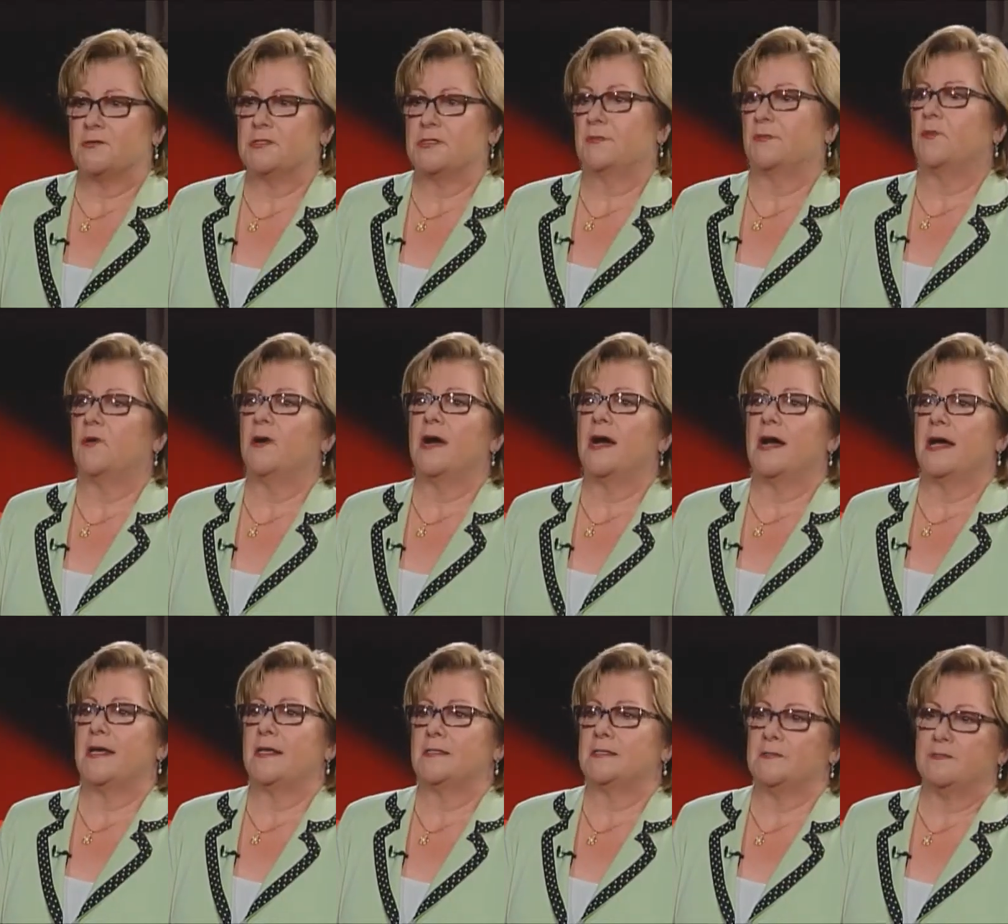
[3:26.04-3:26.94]

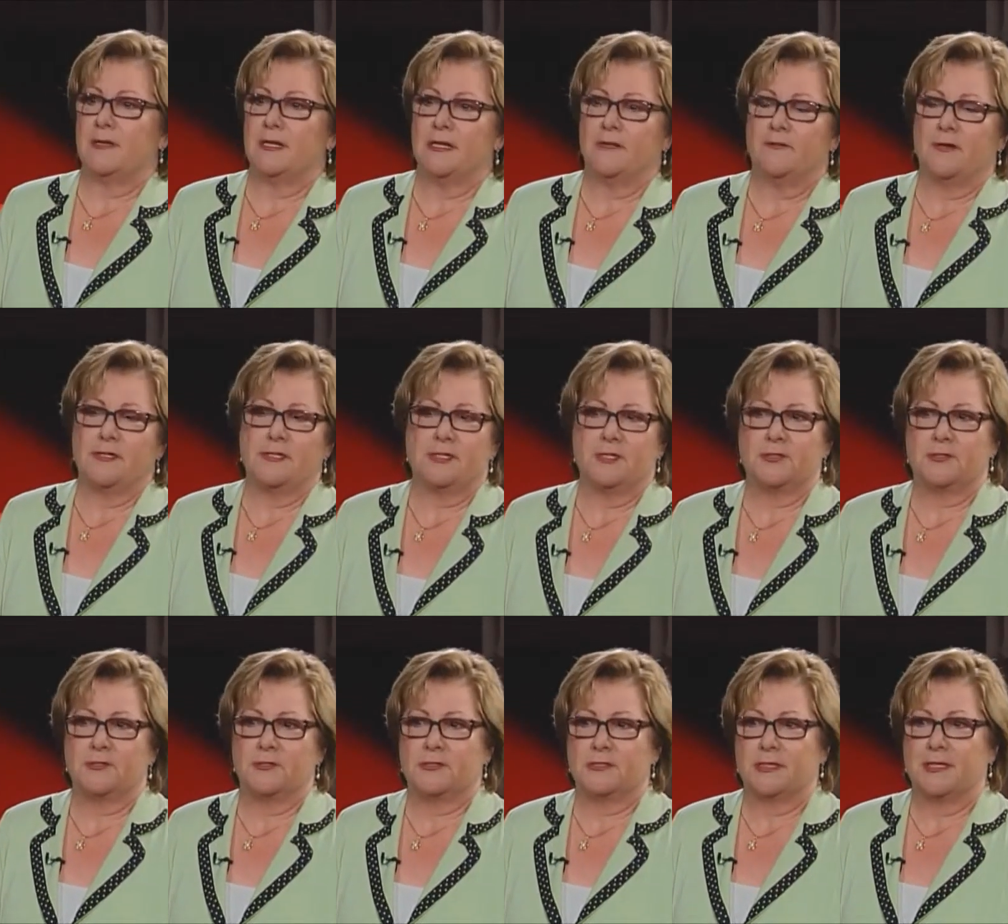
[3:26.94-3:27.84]
surprised, and many of our
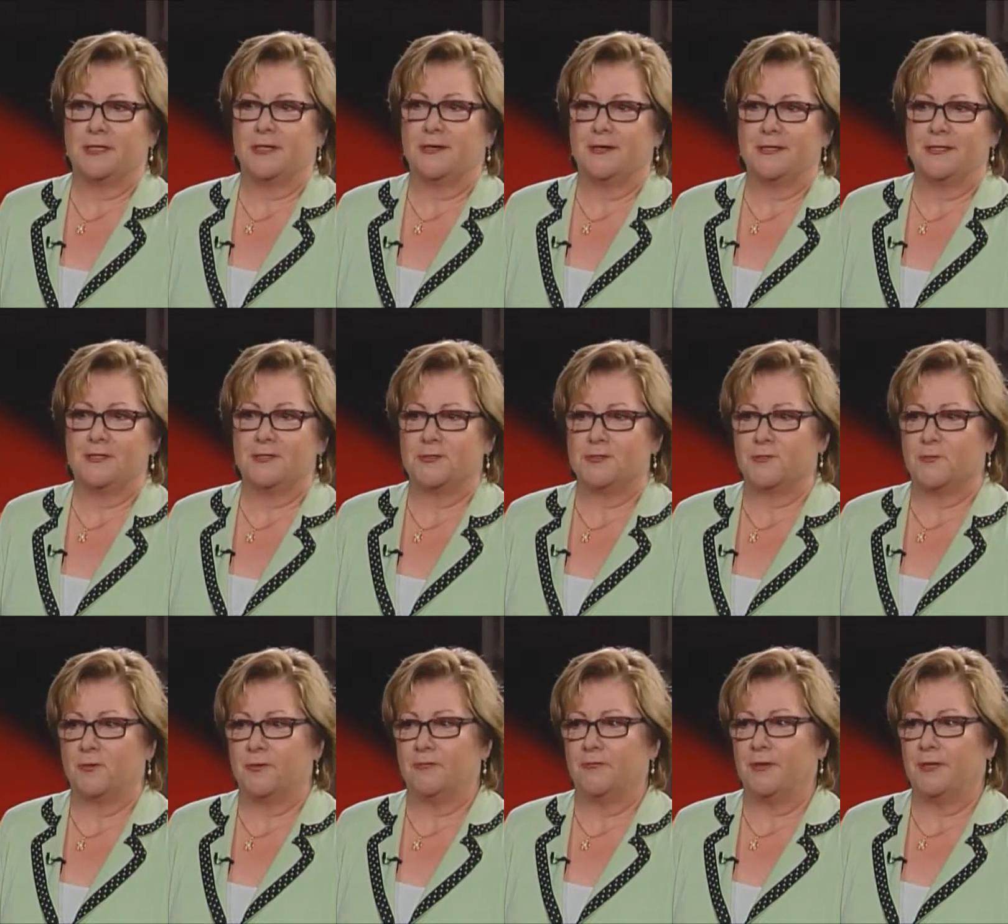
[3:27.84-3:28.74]
teachers, kindergarten
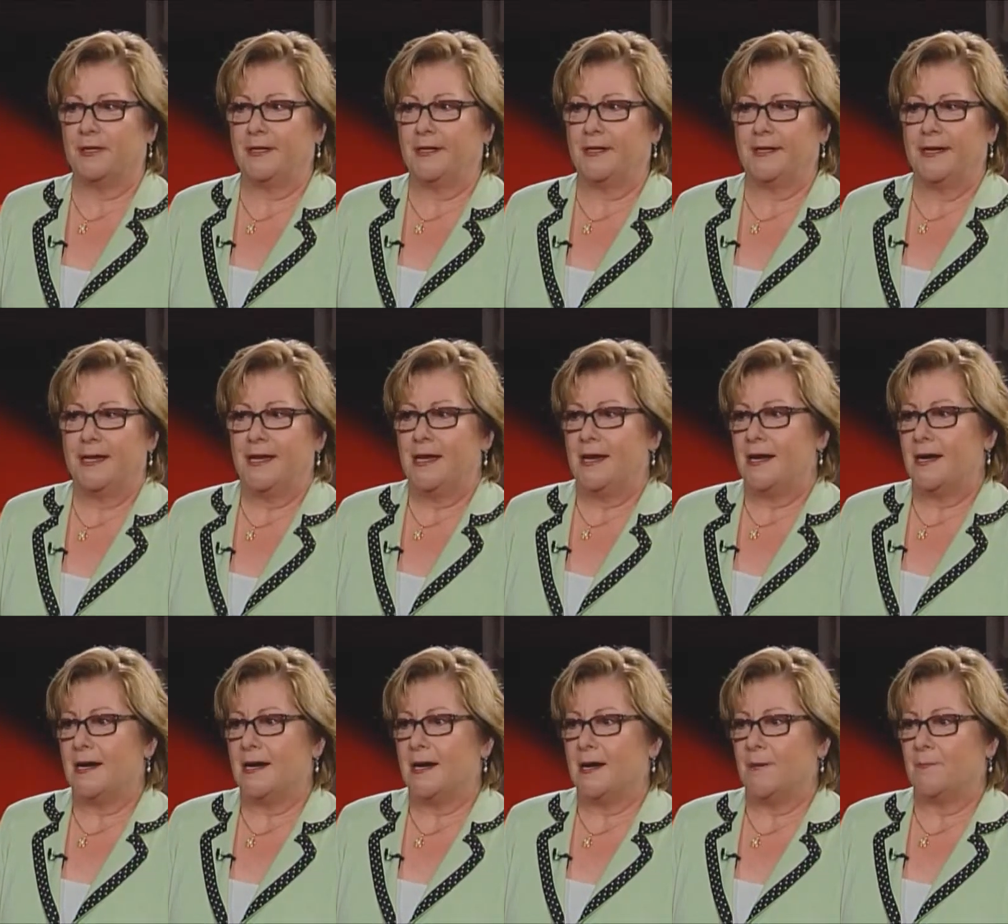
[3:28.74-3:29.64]
teachers, weren't really
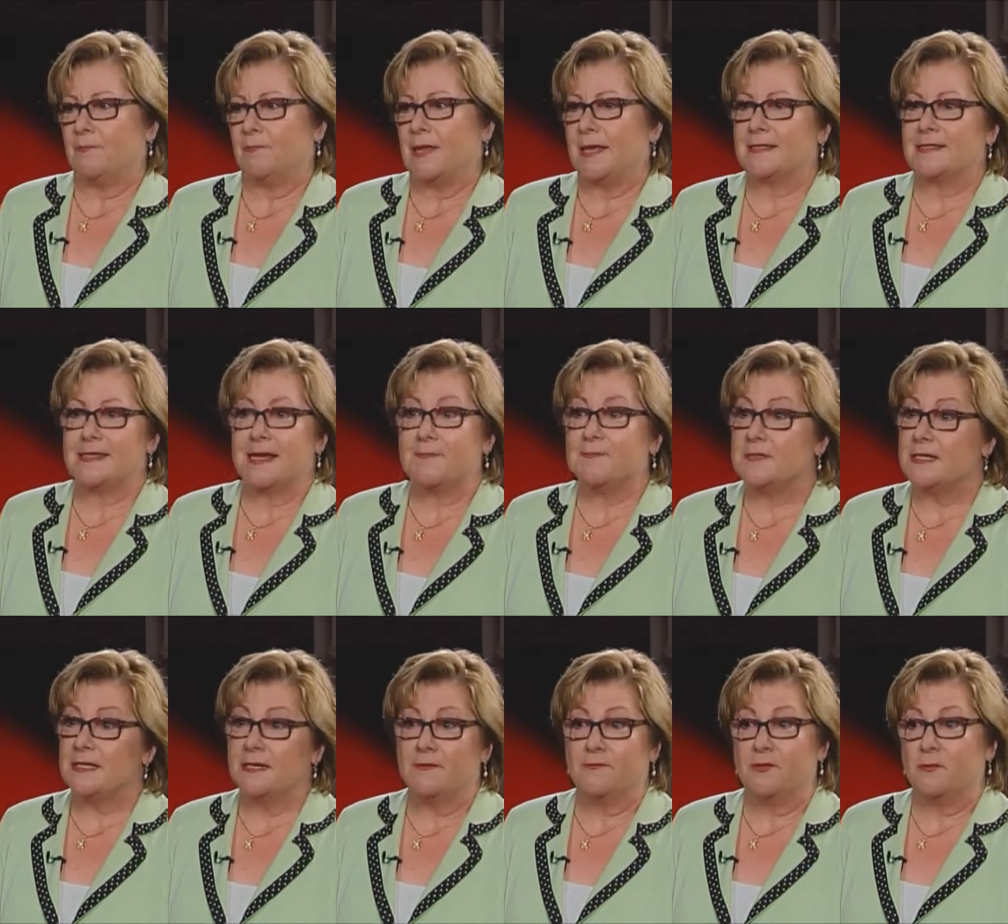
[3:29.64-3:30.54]
um,
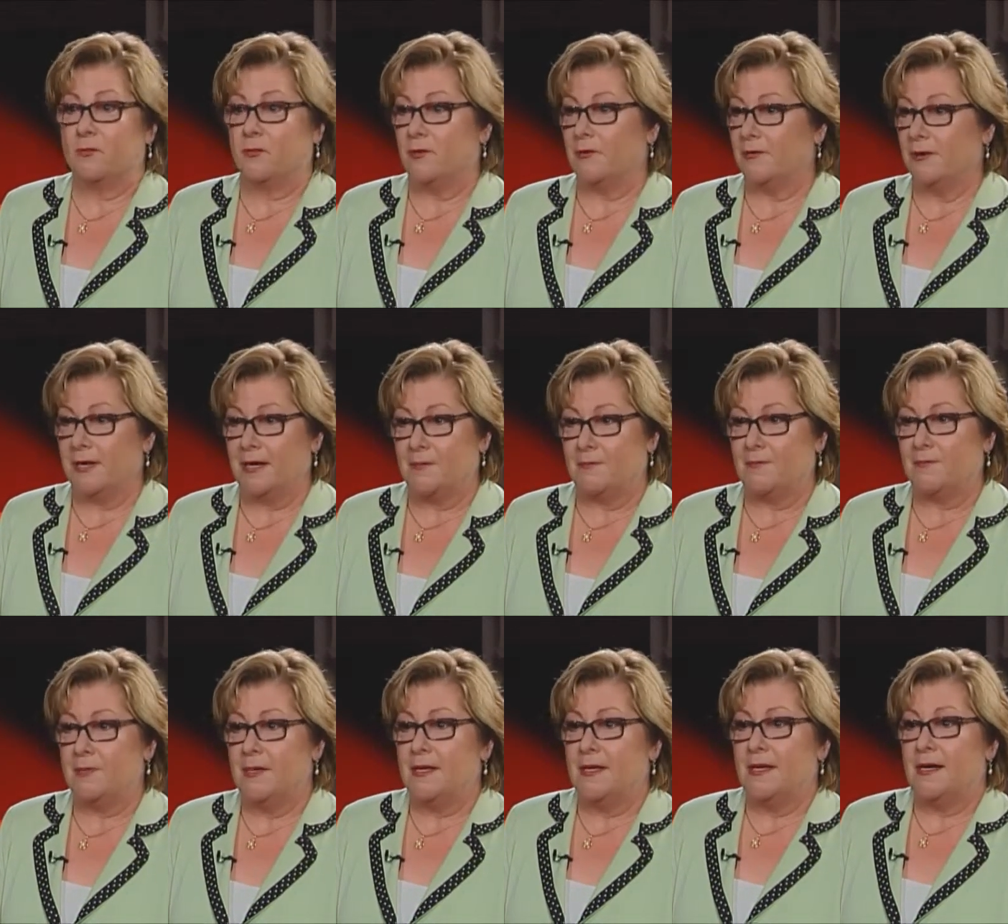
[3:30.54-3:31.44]
accepting of the program.